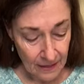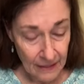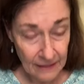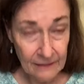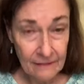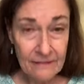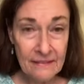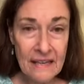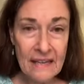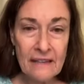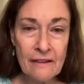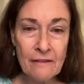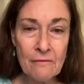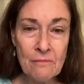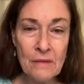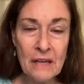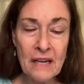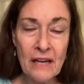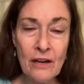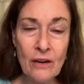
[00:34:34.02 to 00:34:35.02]
And think of
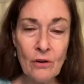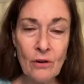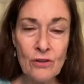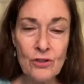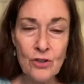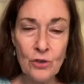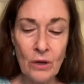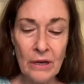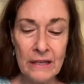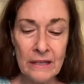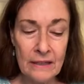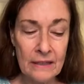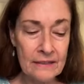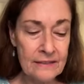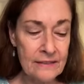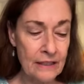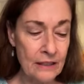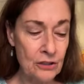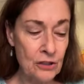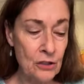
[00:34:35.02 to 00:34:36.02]
me or join
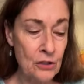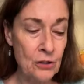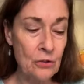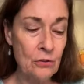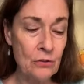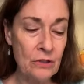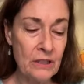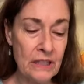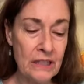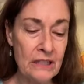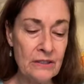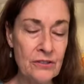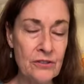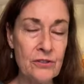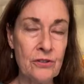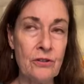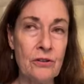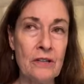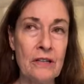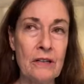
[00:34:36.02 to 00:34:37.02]
us at noon
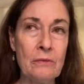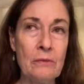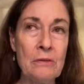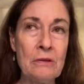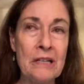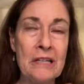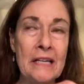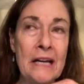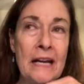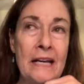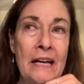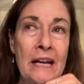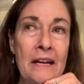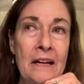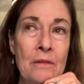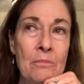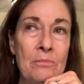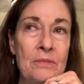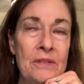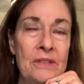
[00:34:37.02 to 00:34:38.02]
Eastern, and that would be nine A
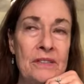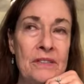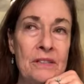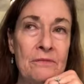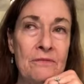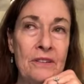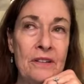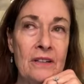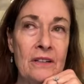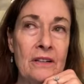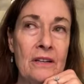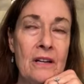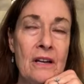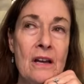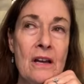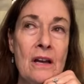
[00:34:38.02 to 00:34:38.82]
M Pacific